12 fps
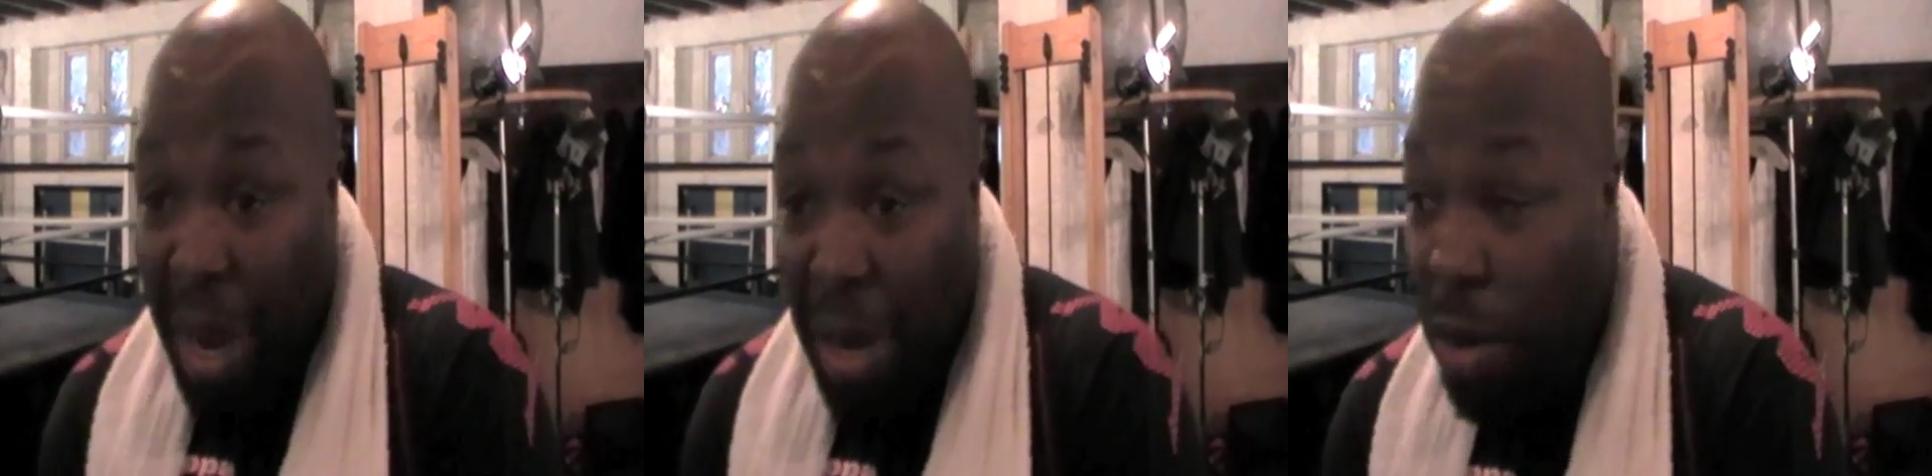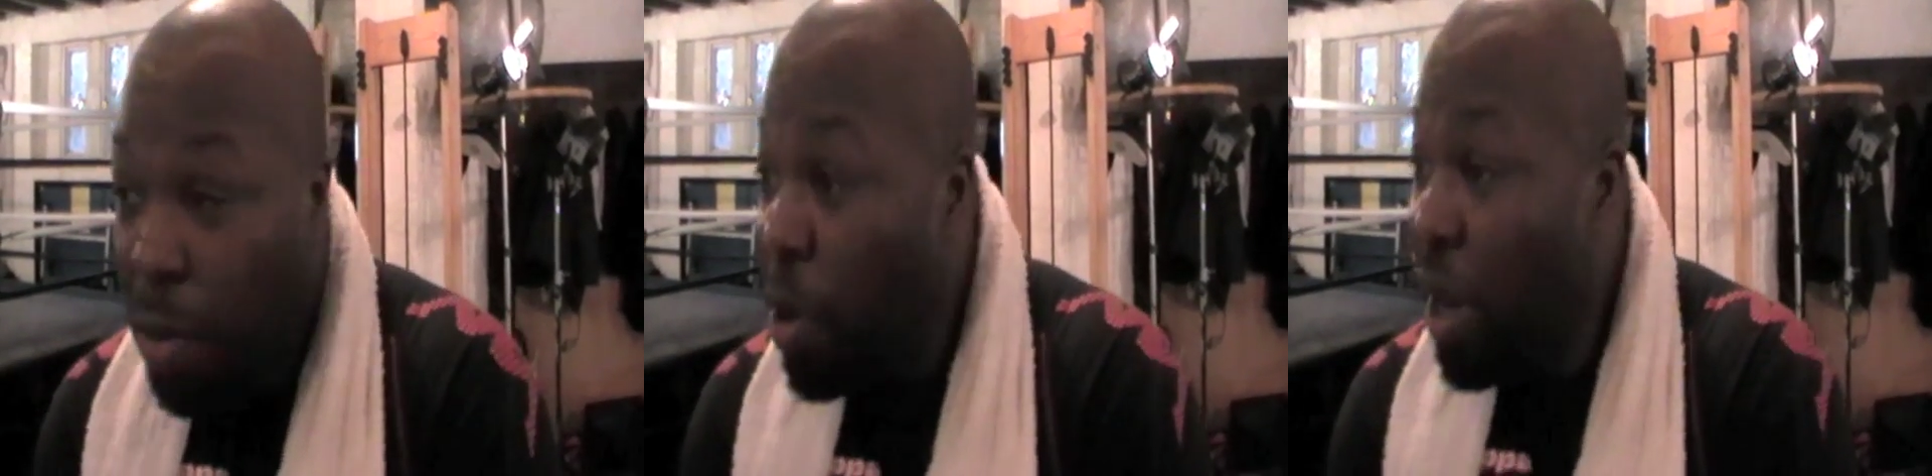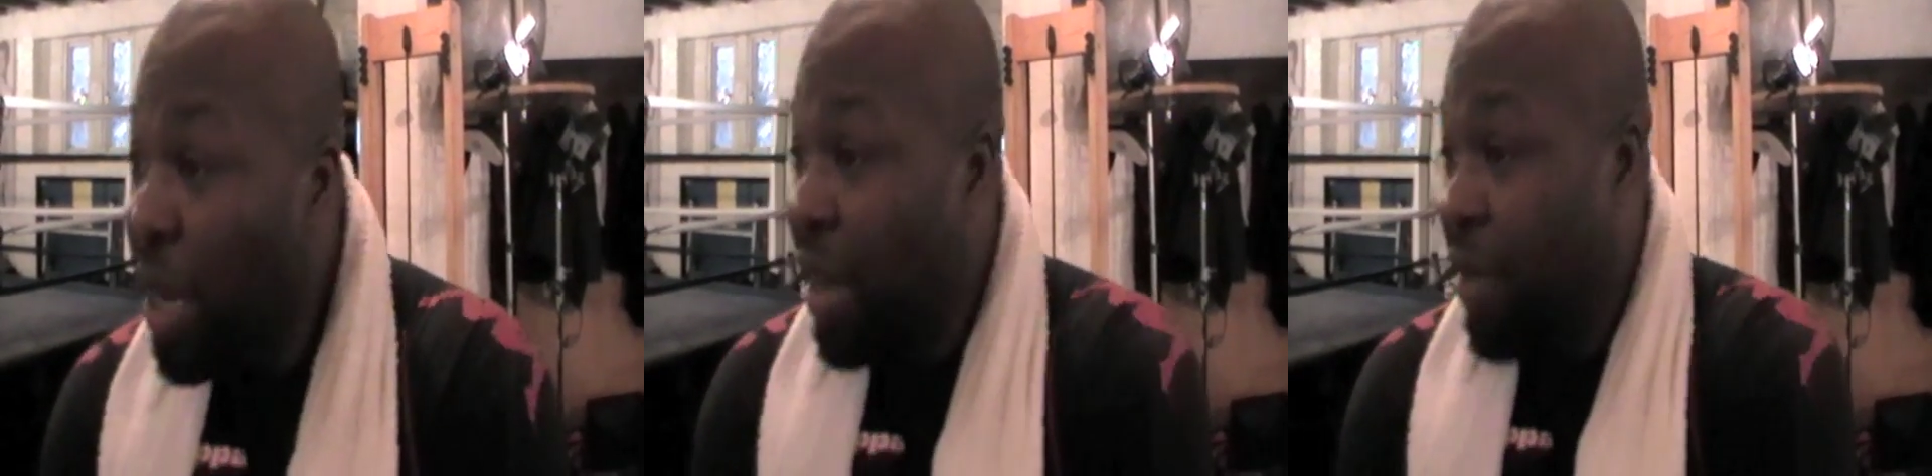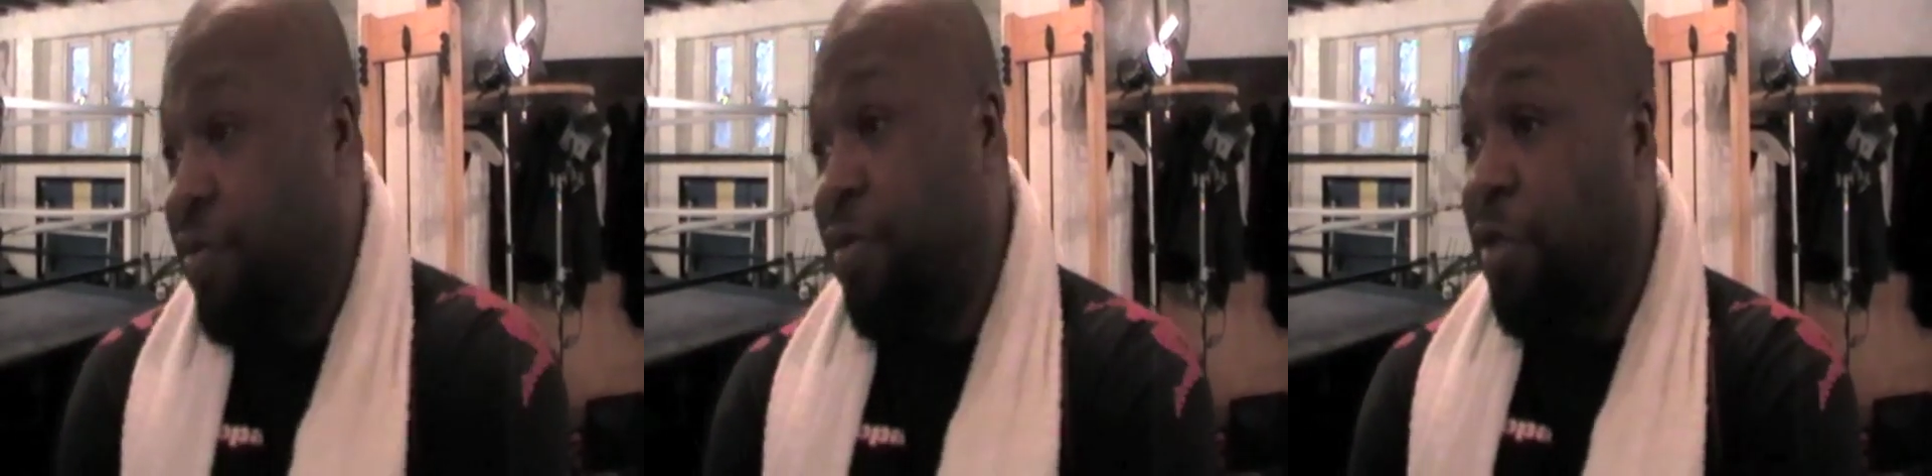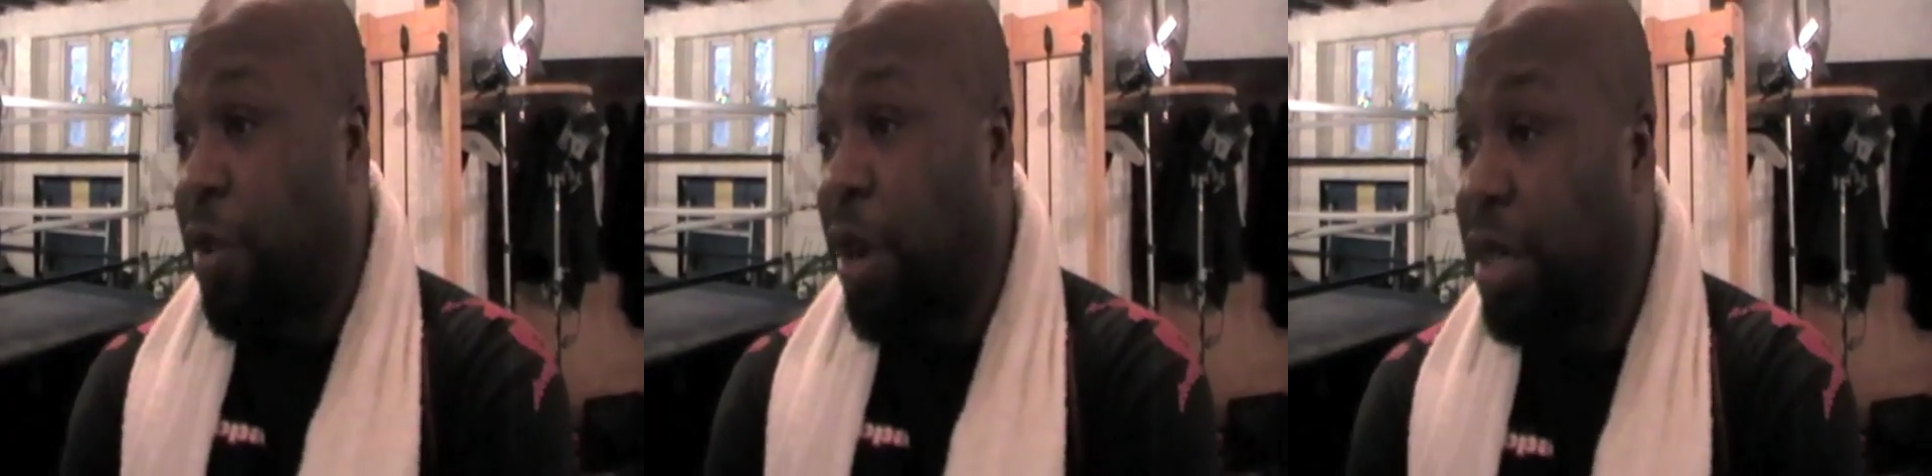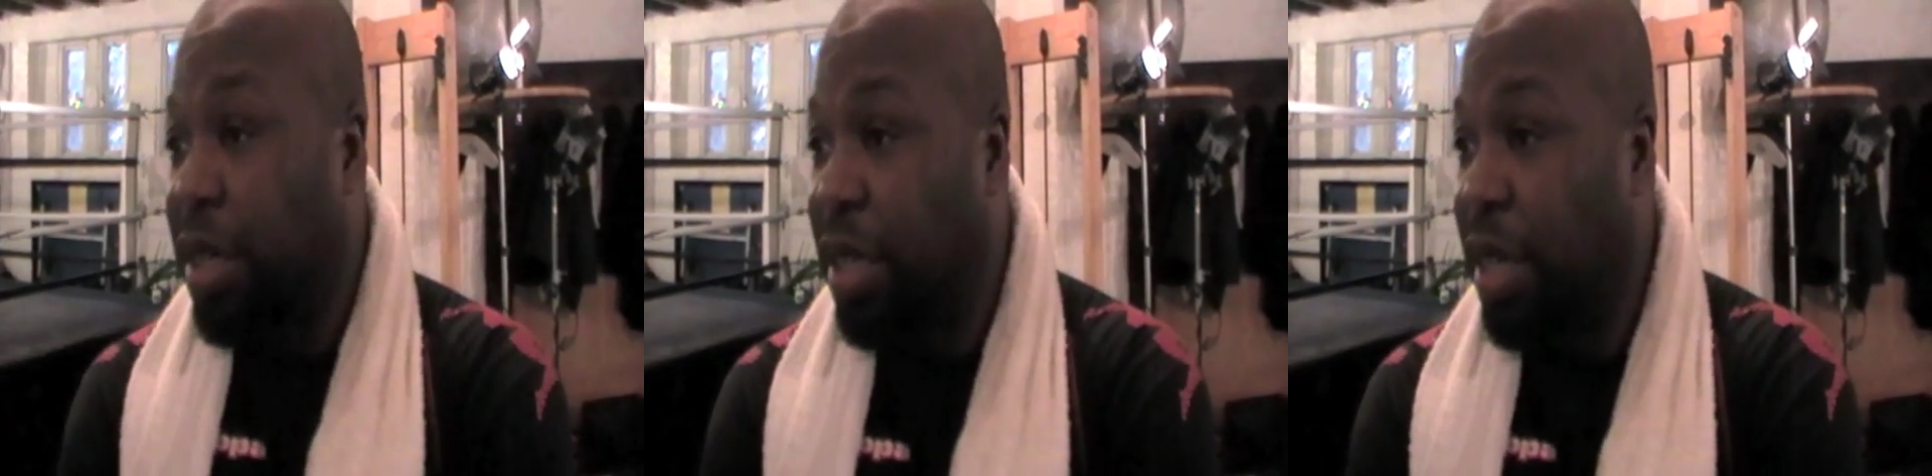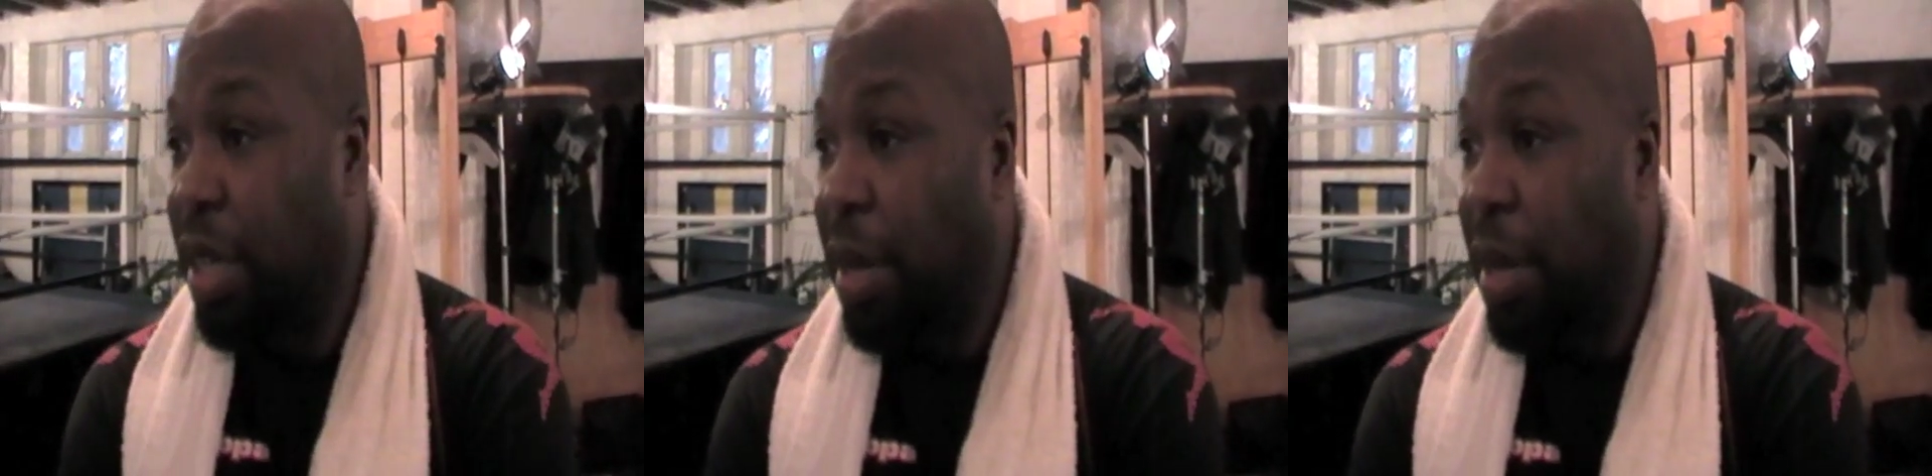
might not work out for us.